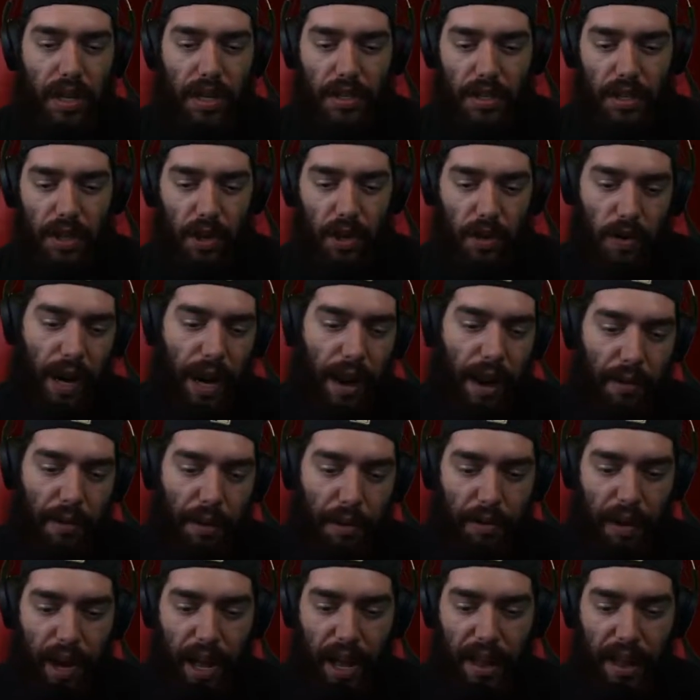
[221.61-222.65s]
So I
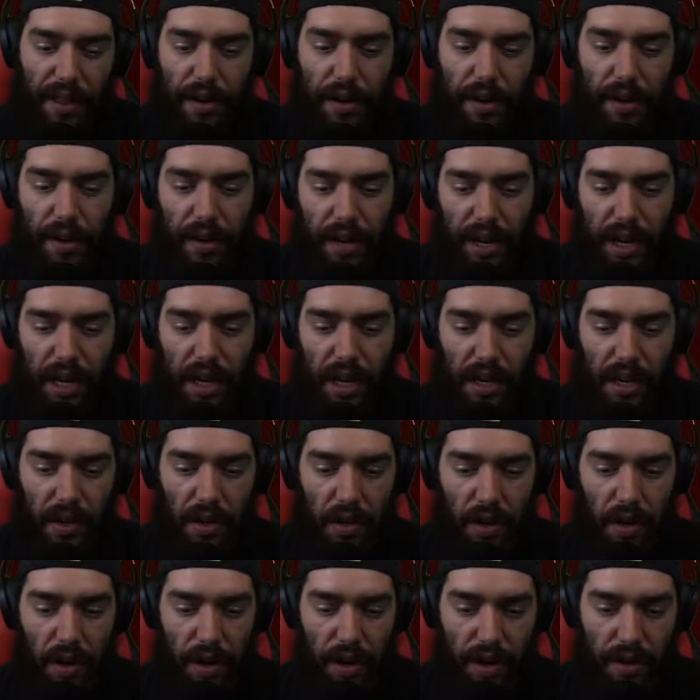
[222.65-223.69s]
would rather
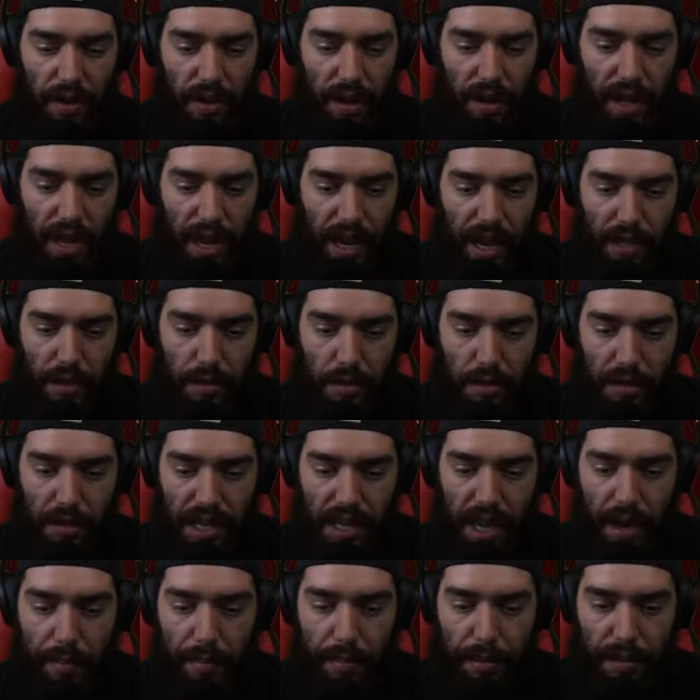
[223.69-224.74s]
ignore the extra
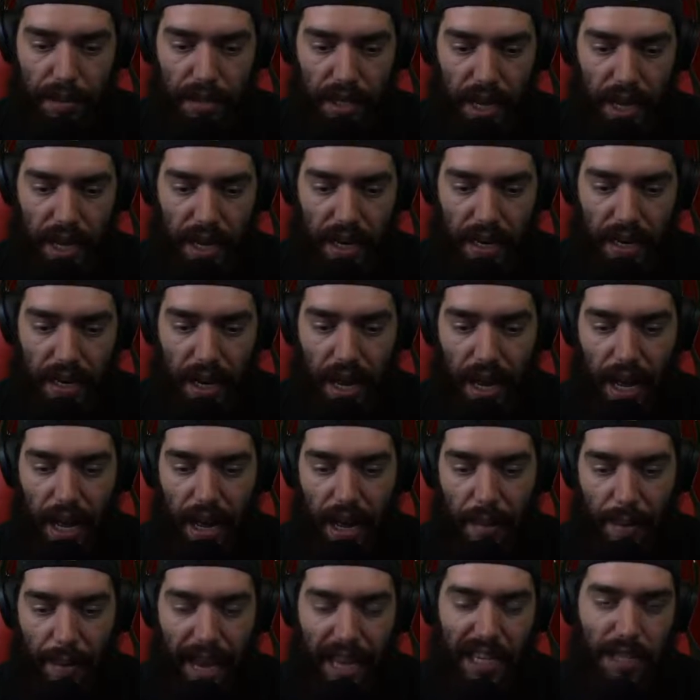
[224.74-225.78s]
10%
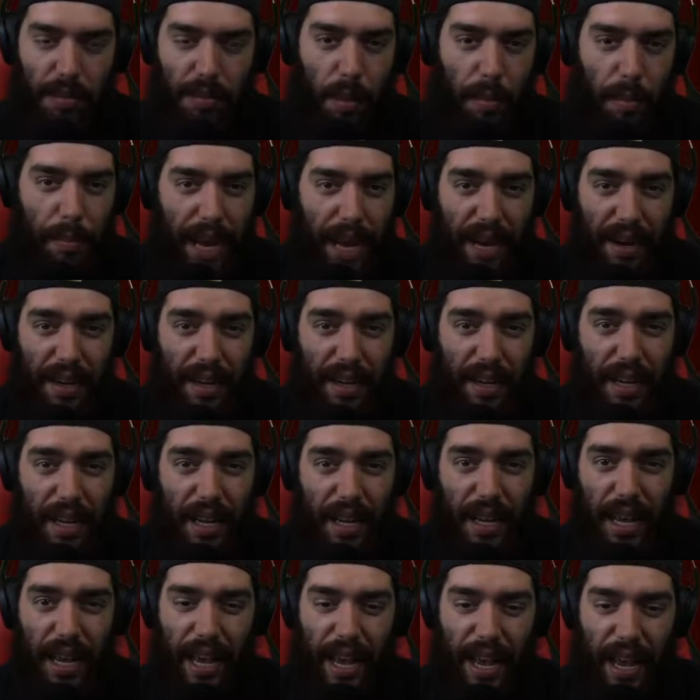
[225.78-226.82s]
maximum mana
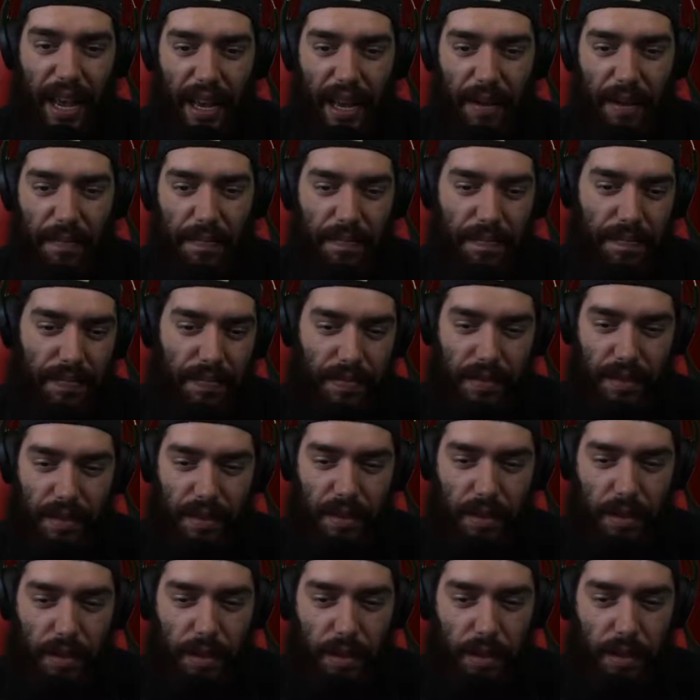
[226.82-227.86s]
and
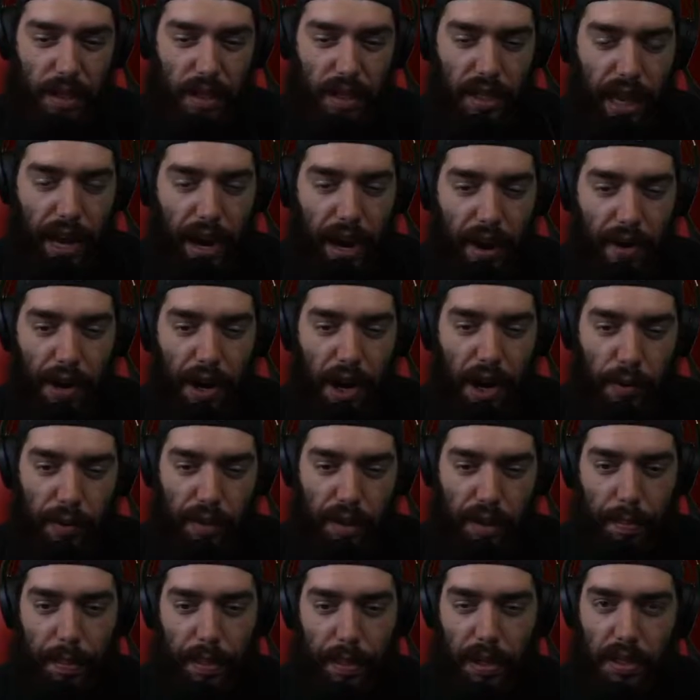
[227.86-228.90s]
carry on
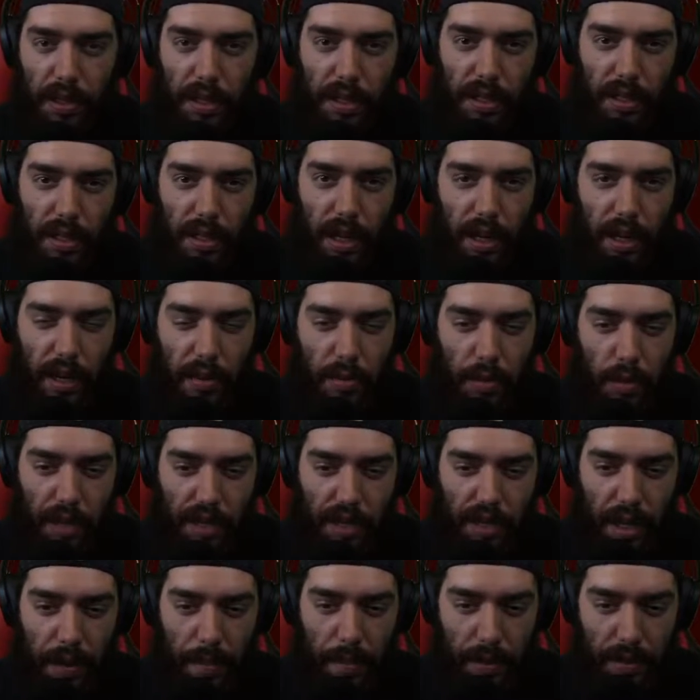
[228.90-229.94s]
with the build in a more
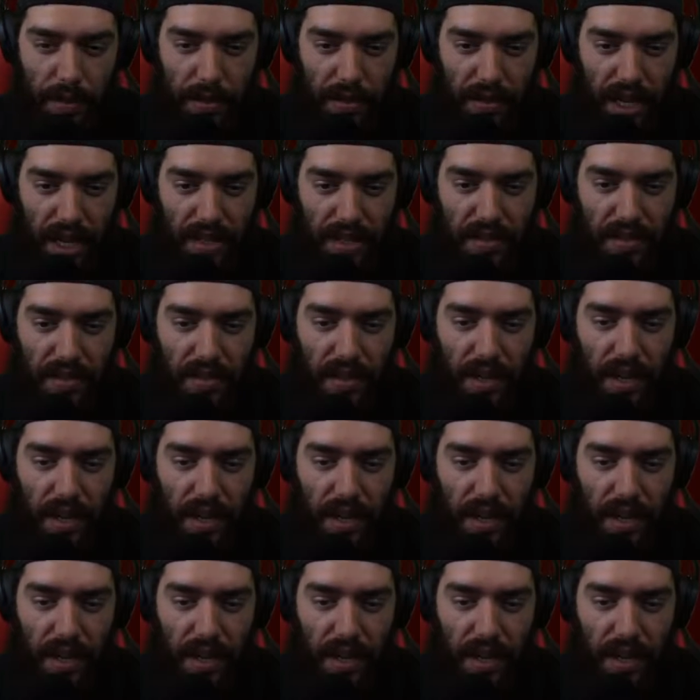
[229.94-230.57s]
typical sense.